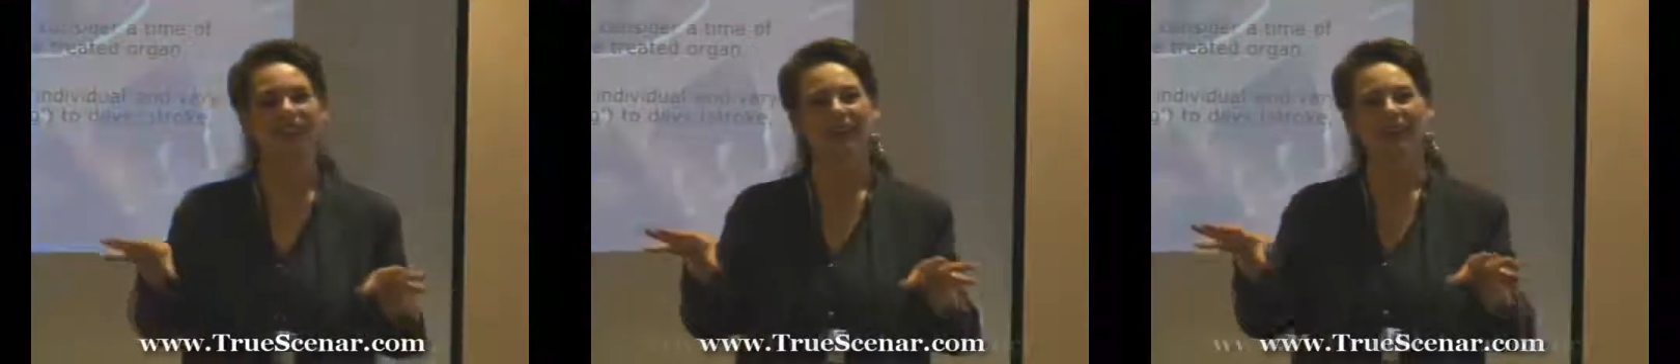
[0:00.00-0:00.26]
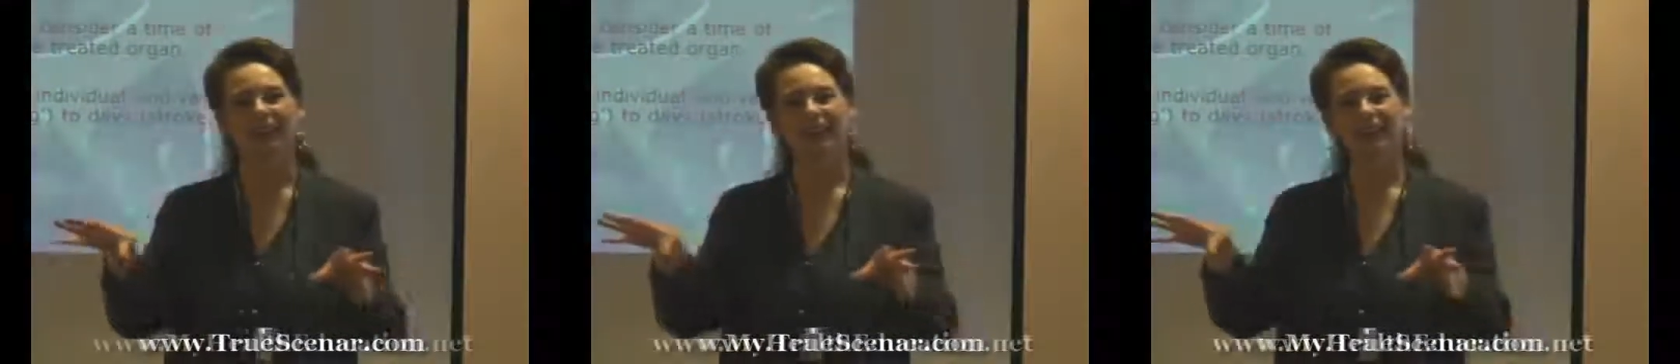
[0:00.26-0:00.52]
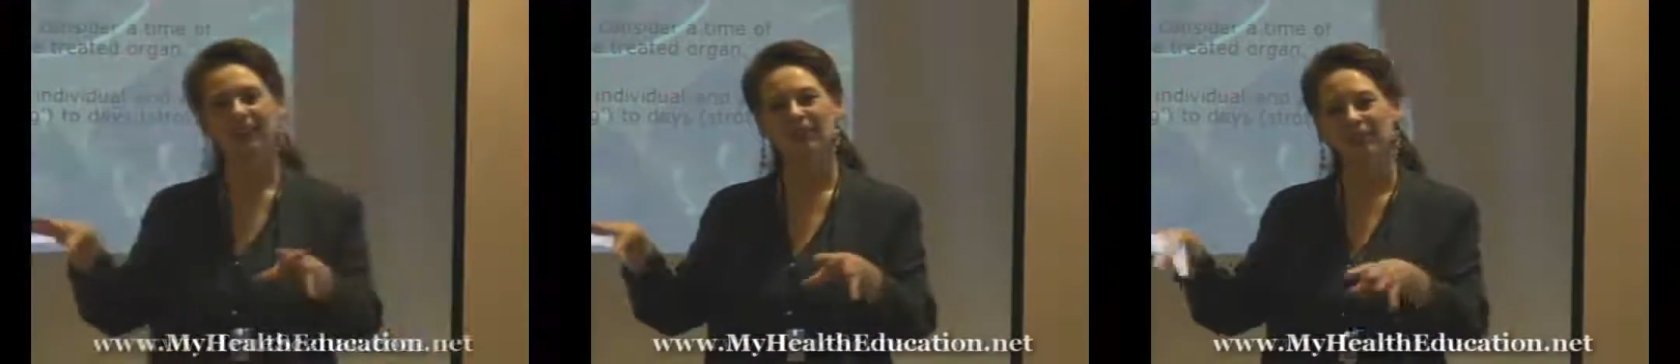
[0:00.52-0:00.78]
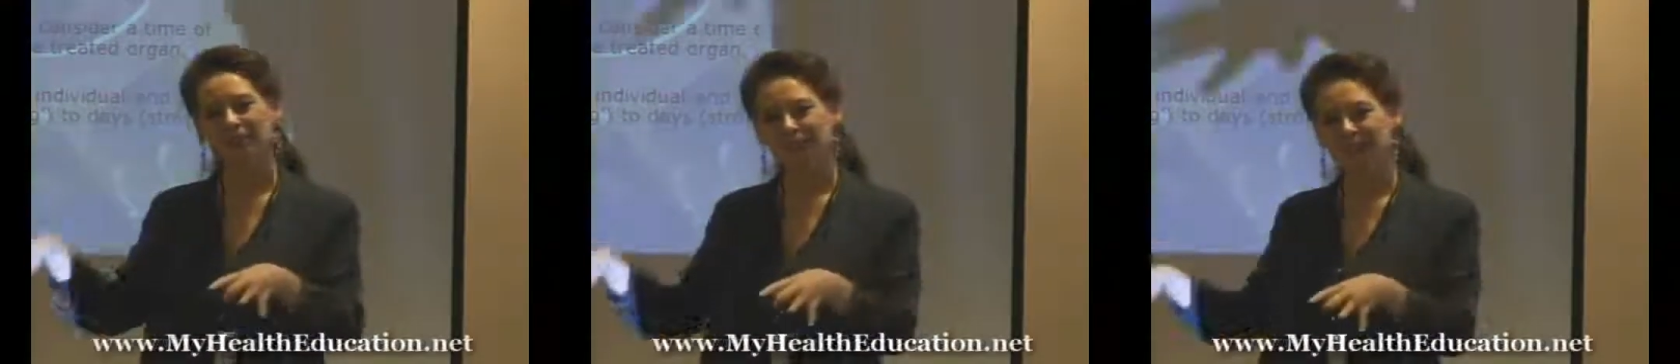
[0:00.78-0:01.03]
you
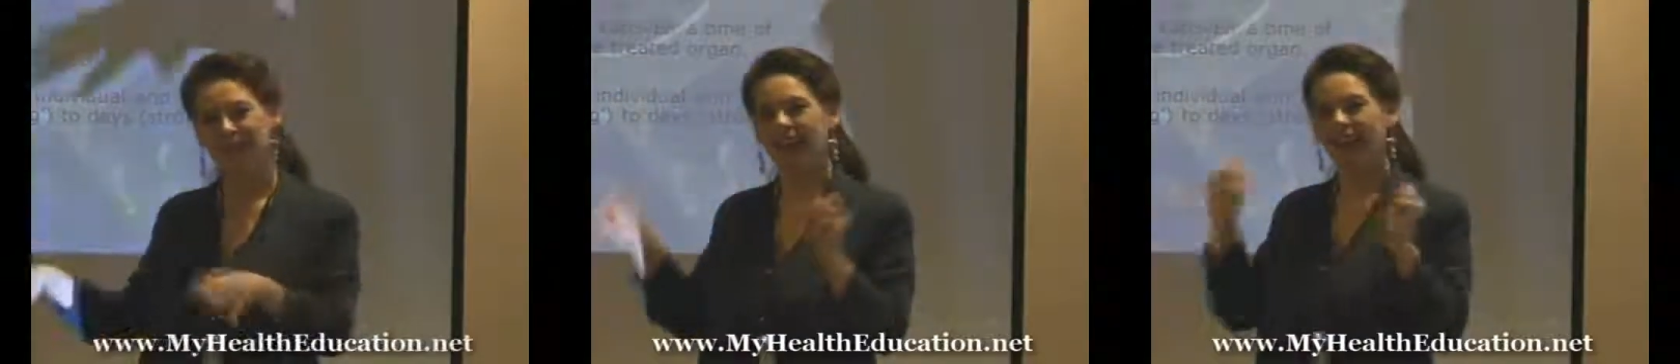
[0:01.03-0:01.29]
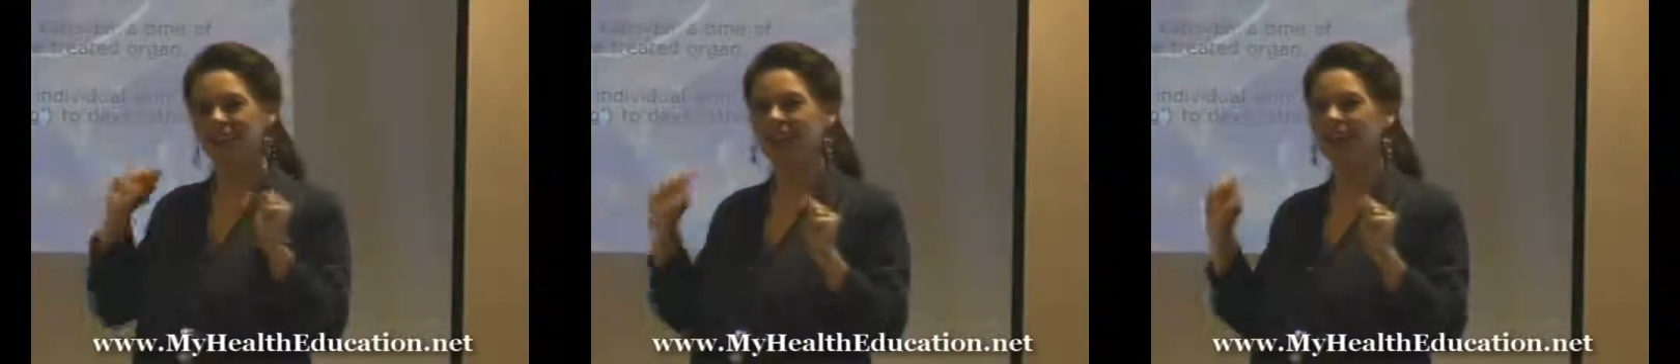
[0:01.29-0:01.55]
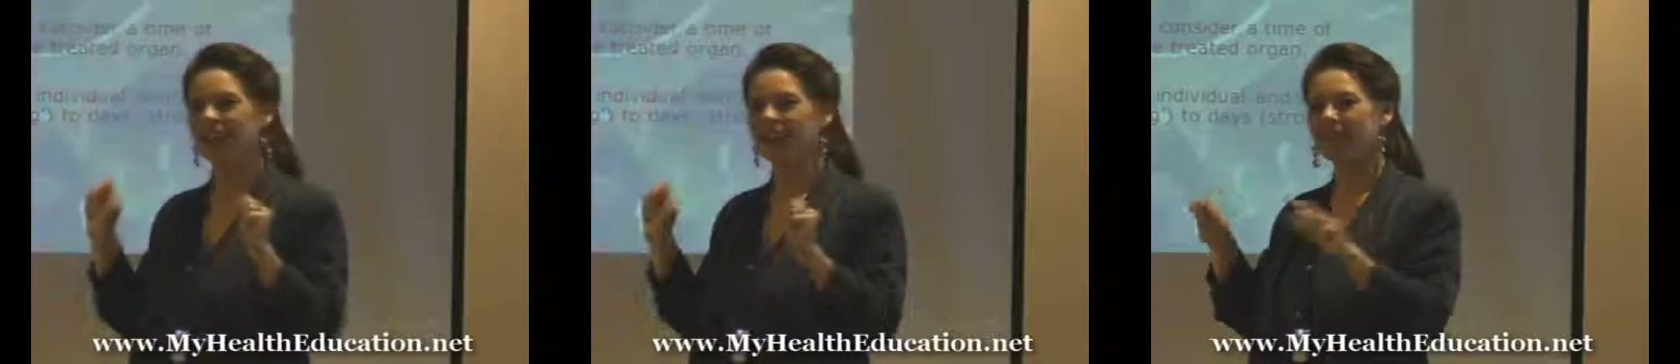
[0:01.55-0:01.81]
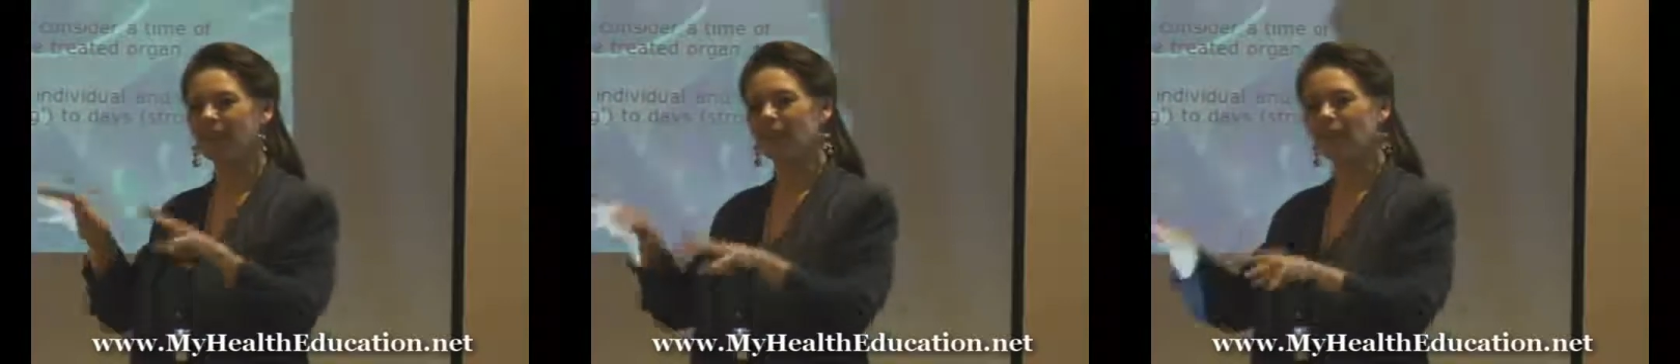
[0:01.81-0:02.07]
do 10
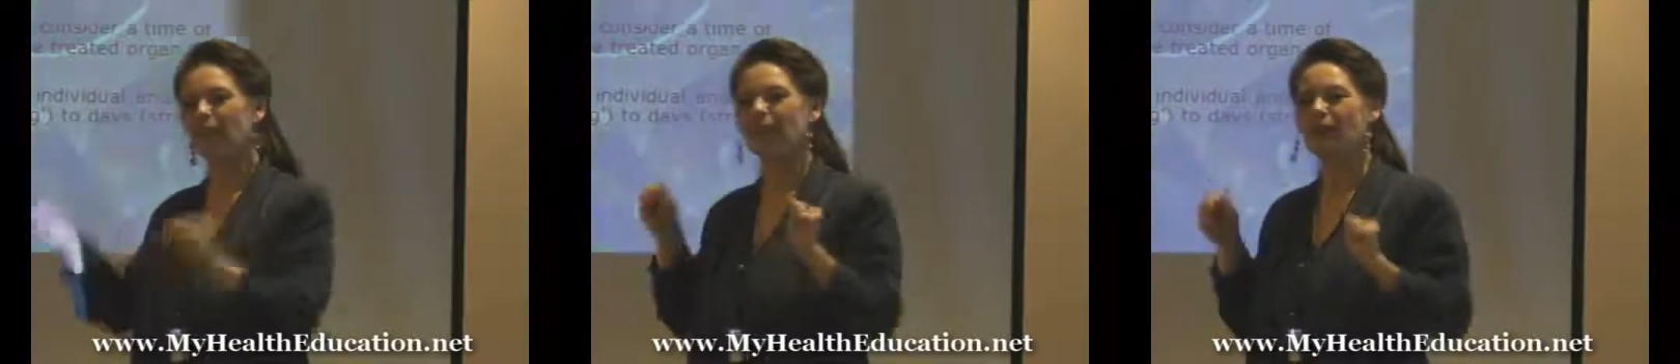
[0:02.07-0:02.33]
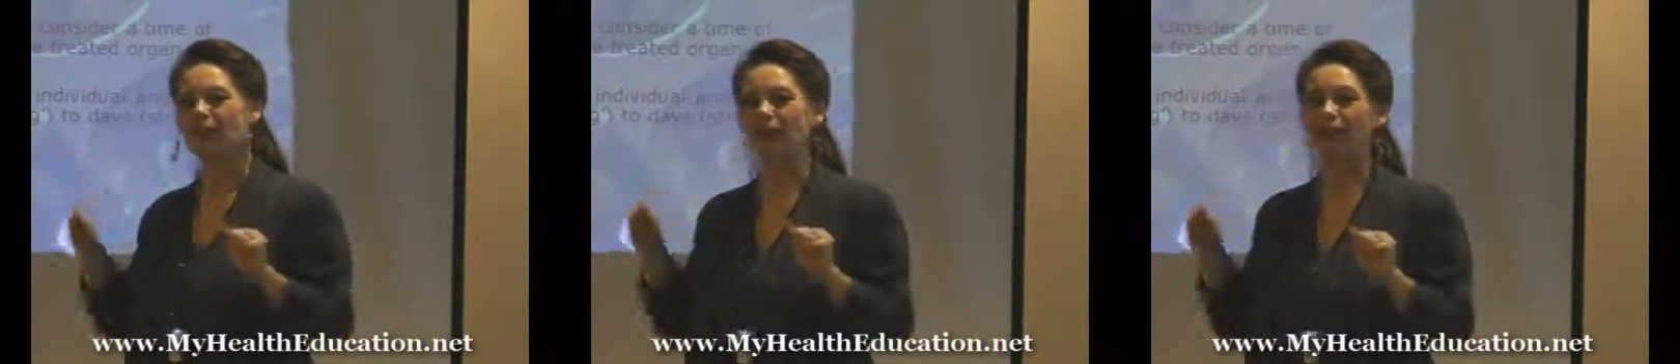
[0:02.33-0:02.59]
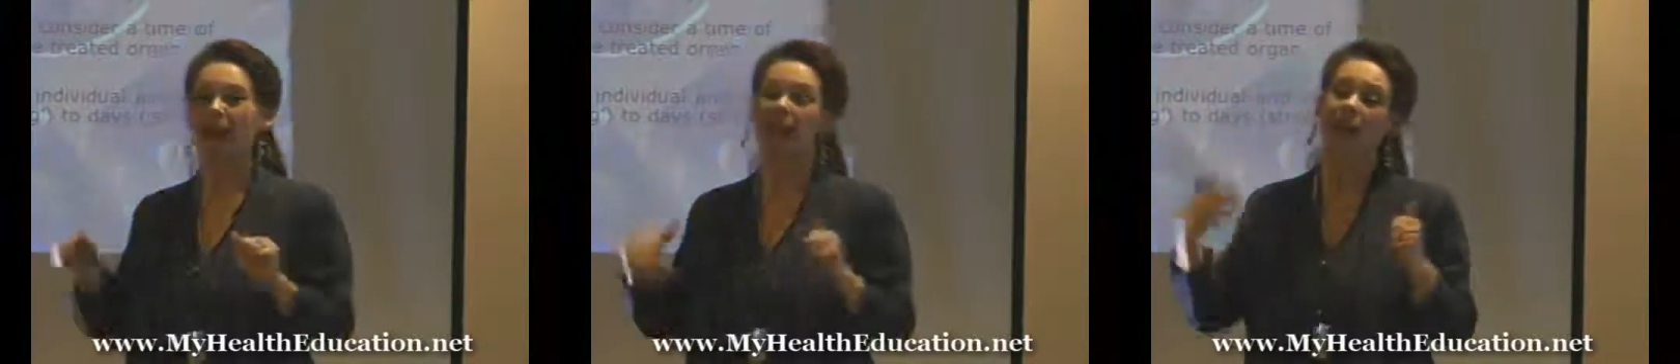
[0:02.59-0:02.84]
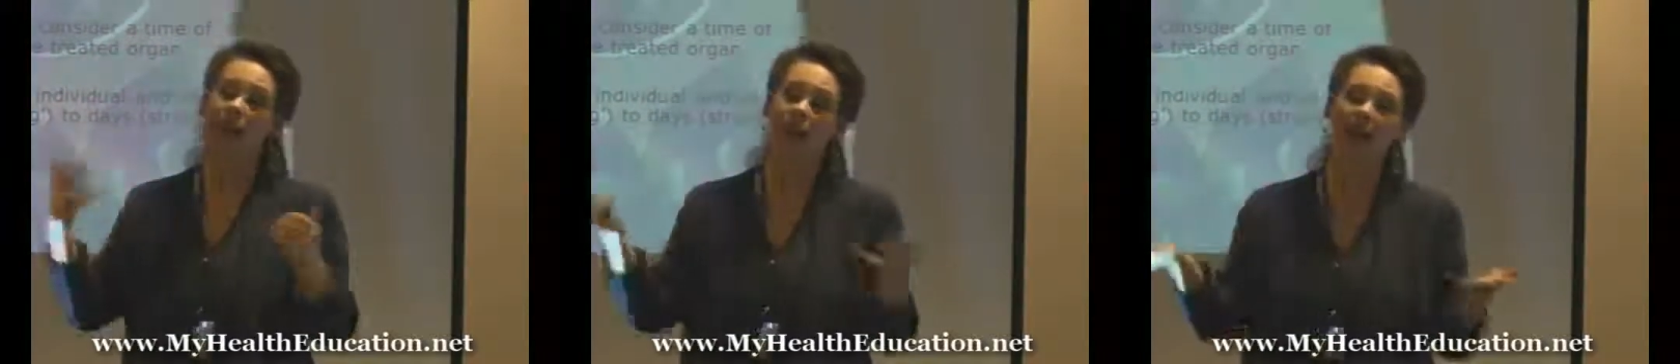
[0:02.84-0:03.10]
minutes, remove
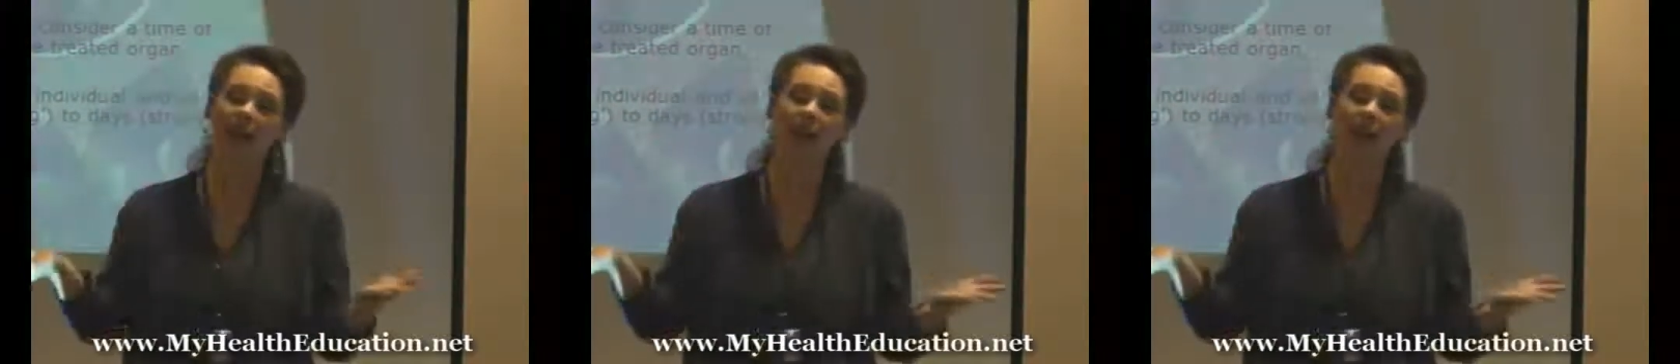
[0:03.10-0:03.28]
everything,